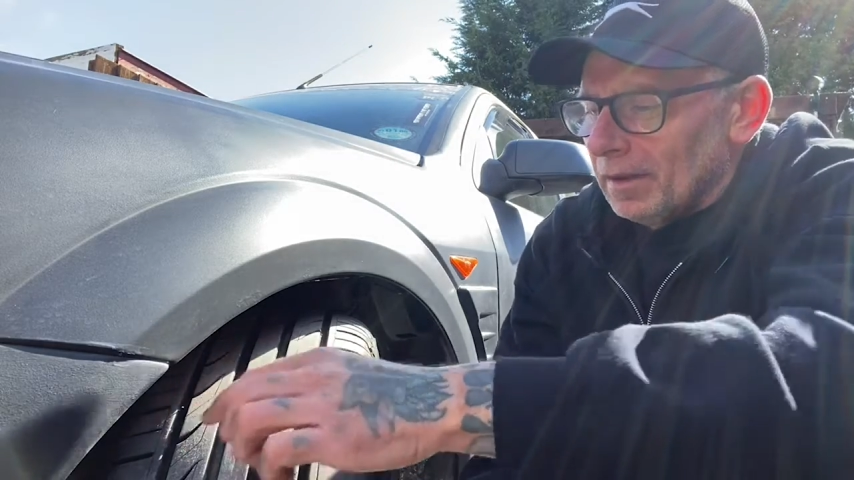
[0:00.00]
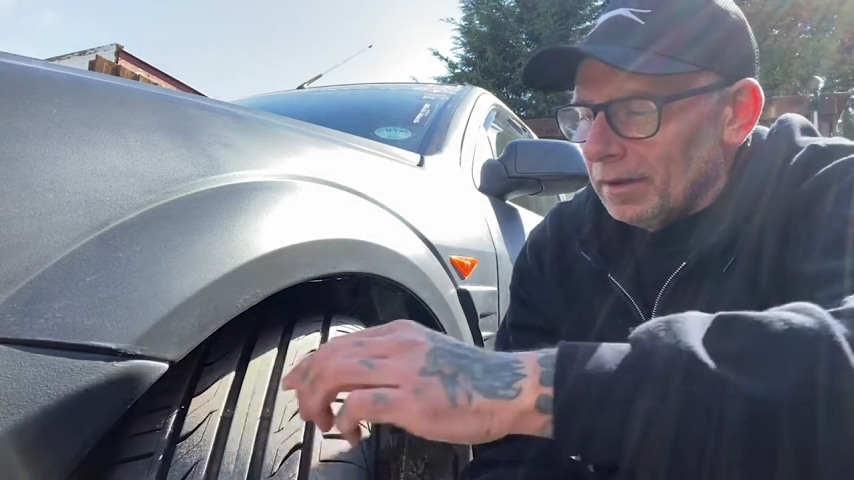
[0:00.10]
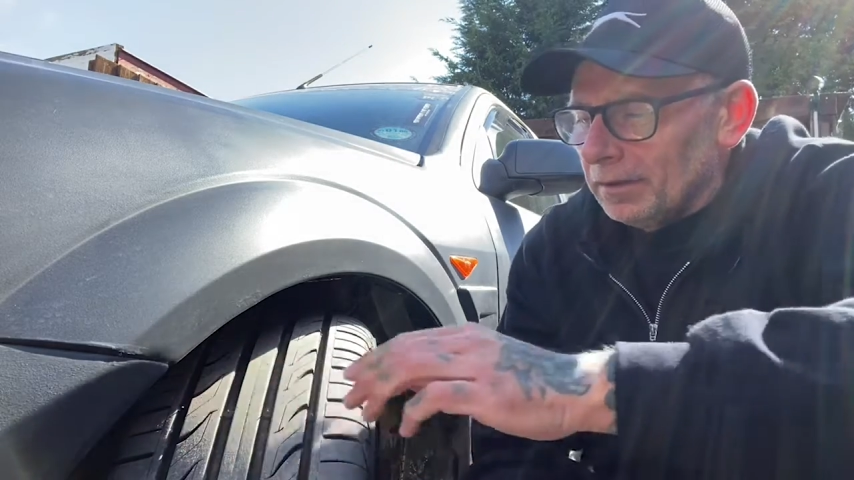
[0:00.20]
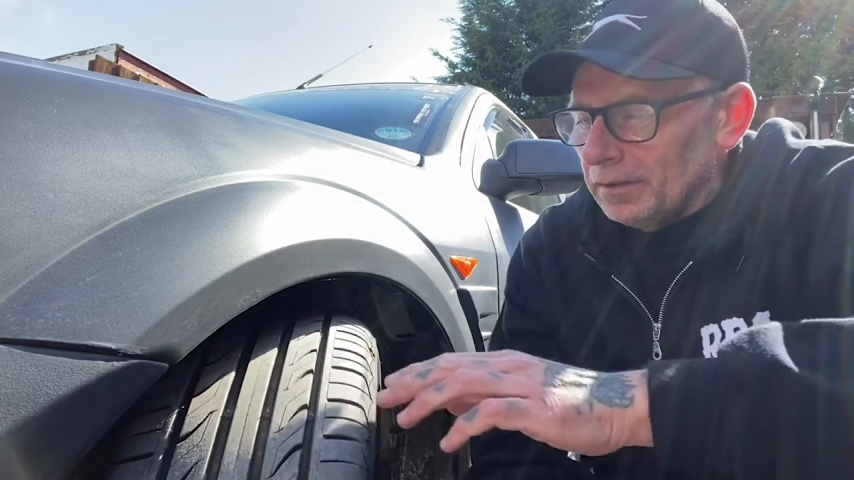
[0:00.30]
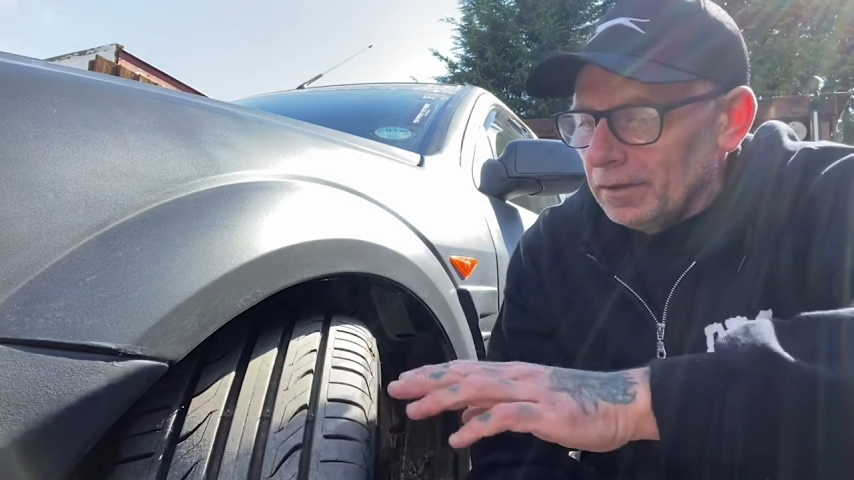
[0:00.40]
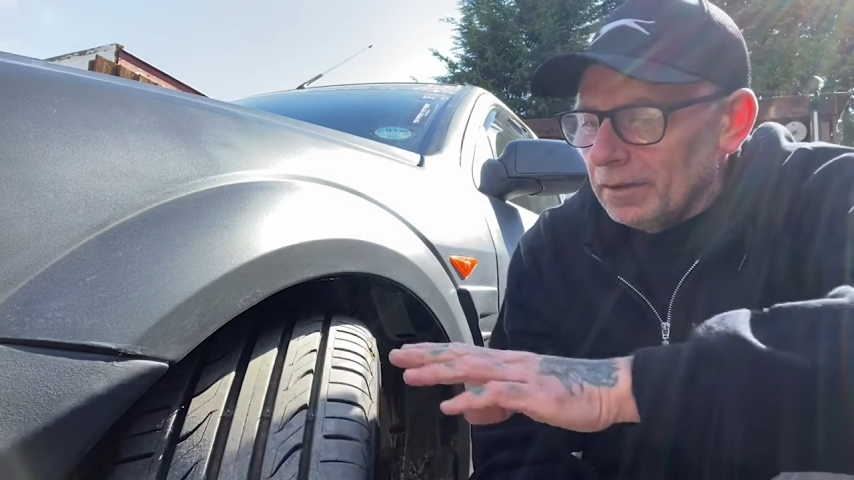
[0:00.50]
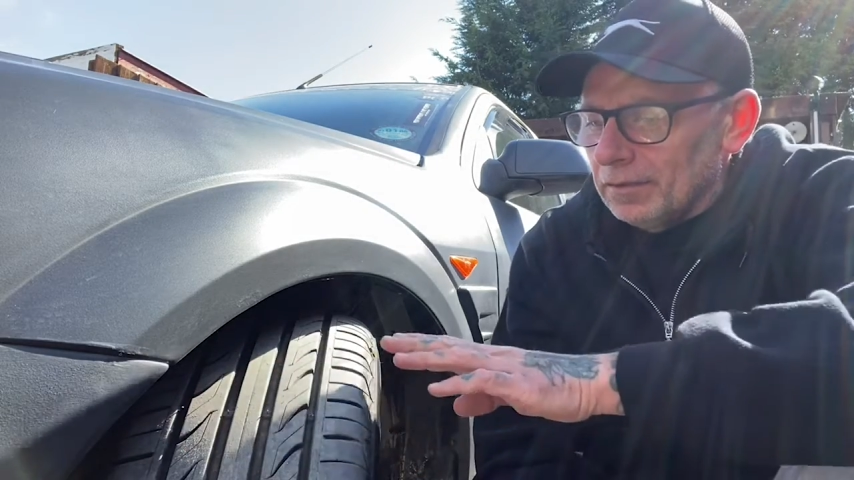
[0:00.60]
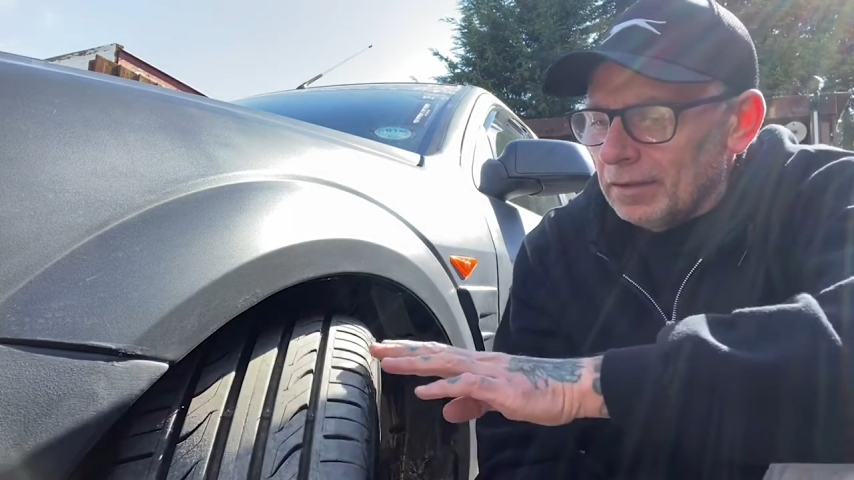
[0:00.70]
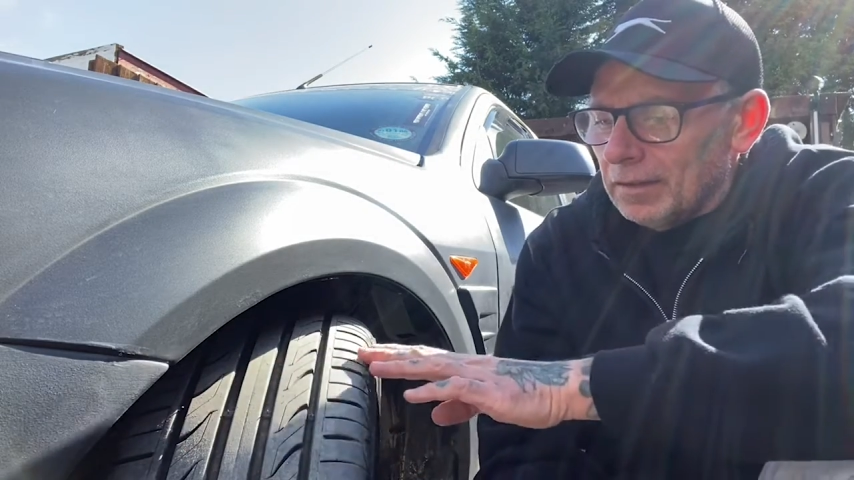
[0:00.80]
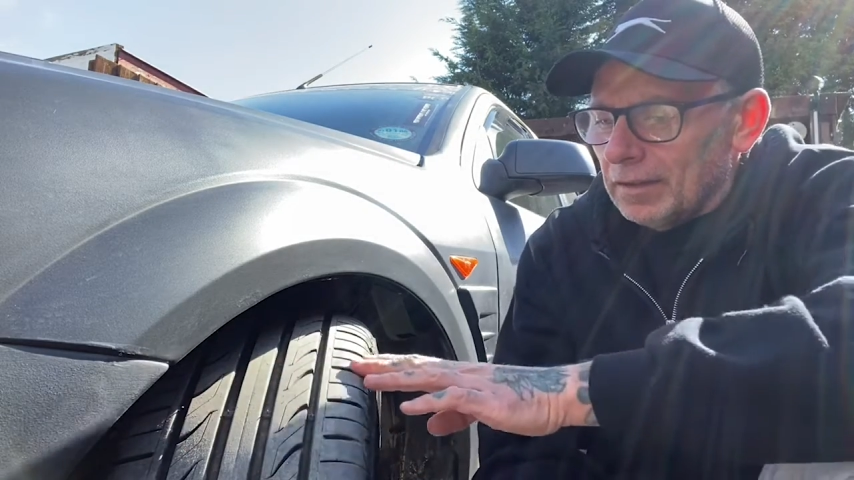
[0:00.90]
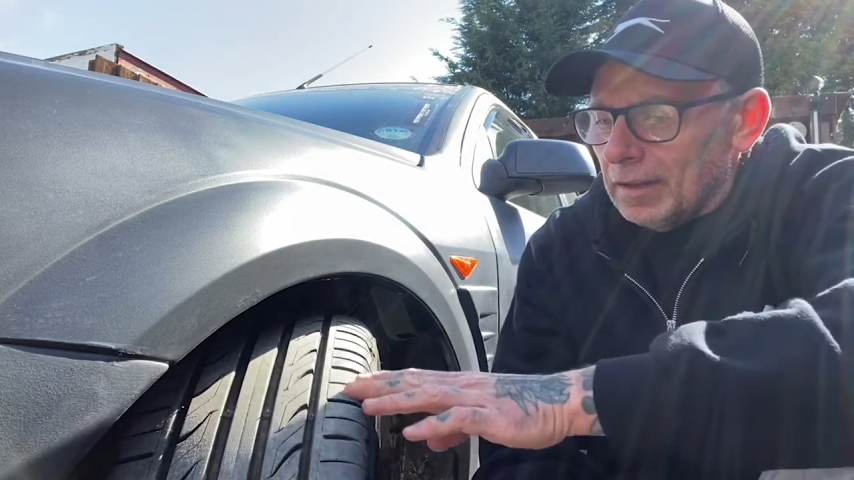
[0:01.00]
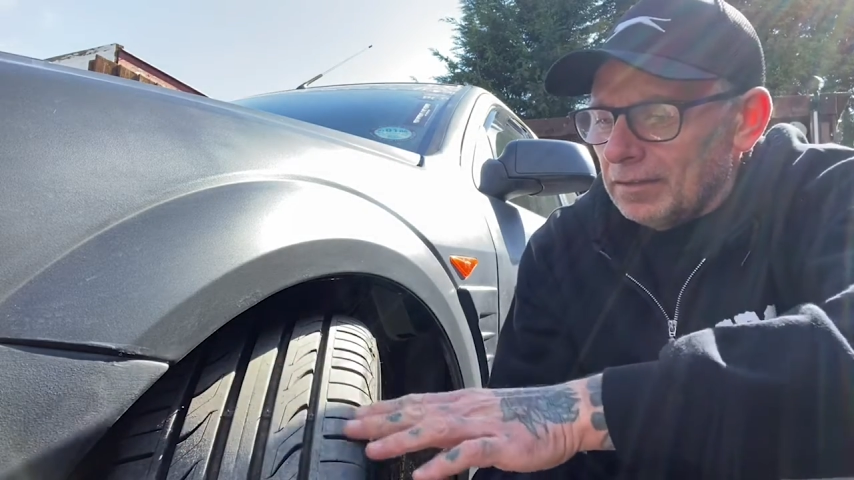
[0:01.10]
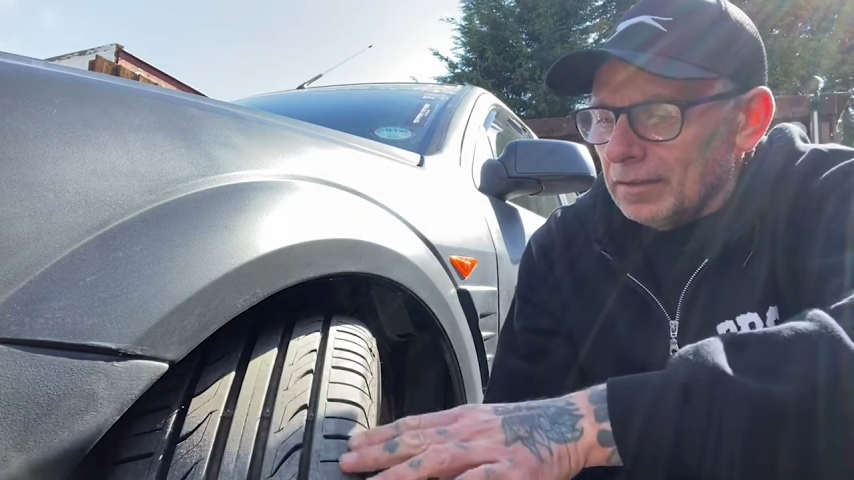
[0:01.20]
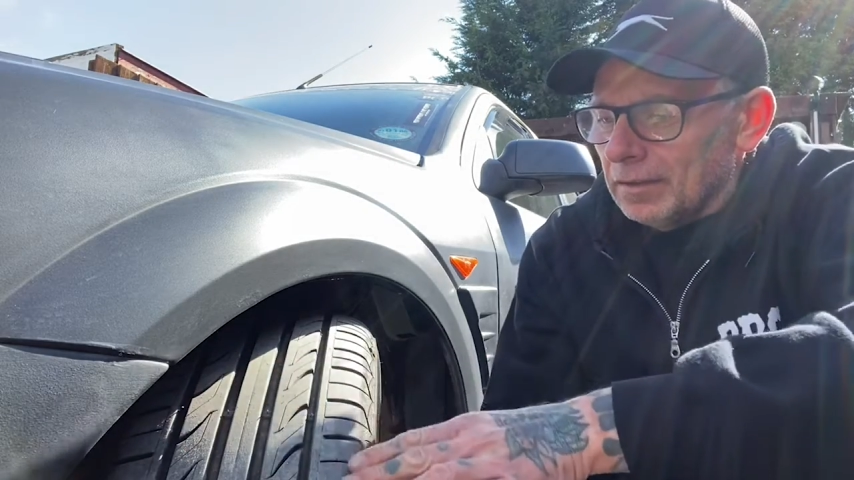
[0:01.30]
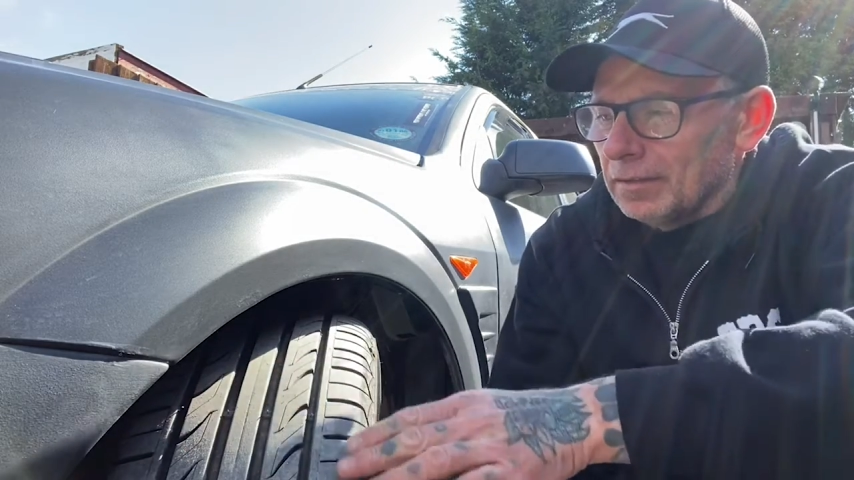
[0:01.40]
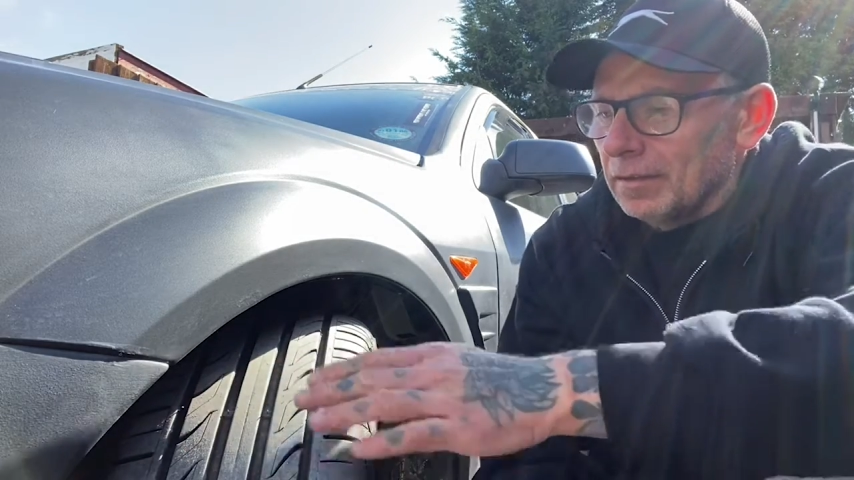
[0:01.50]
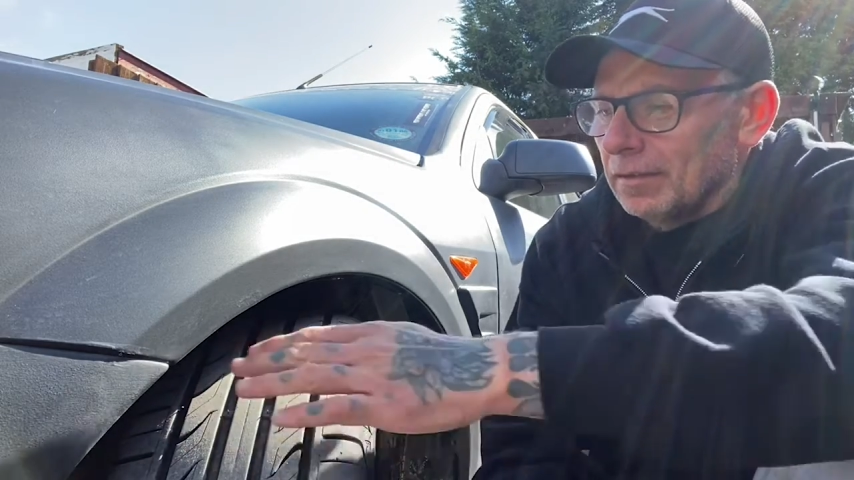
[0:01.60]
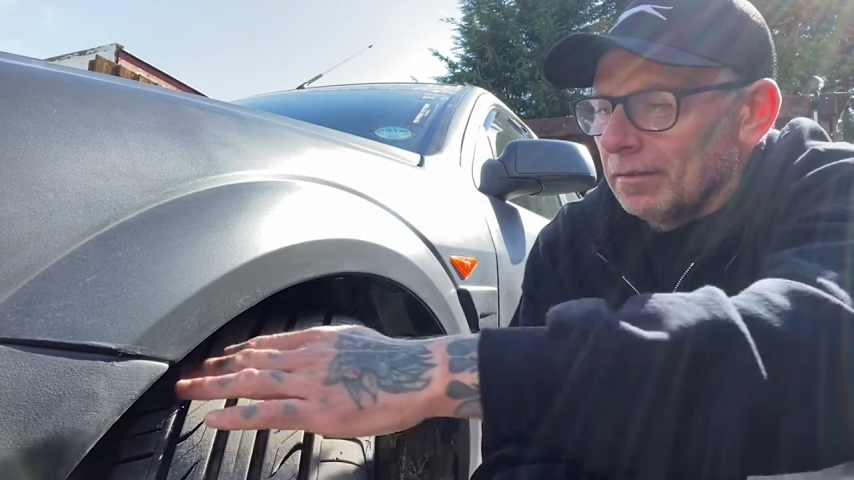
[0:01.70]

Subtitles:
Also check the edges